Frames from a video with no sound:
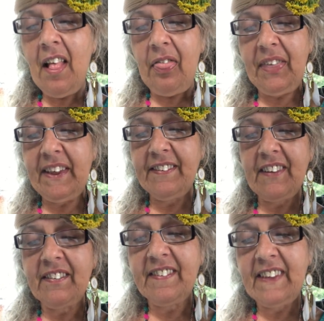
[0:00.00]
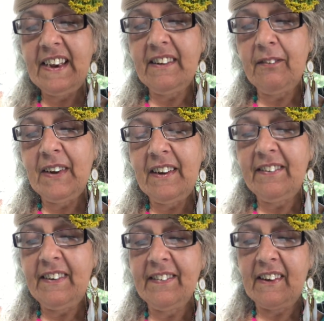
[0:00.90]
These unseen
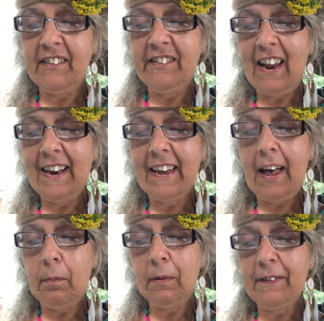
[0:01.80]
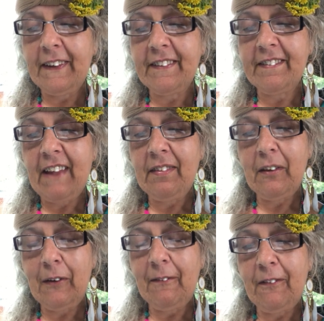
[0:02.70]
divinities and angelic helpers extend
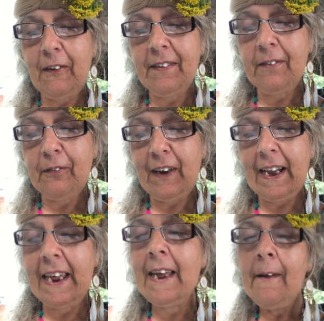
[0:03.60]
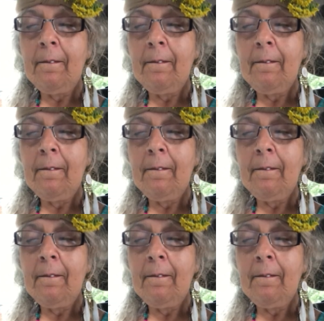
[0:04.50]
their influence freely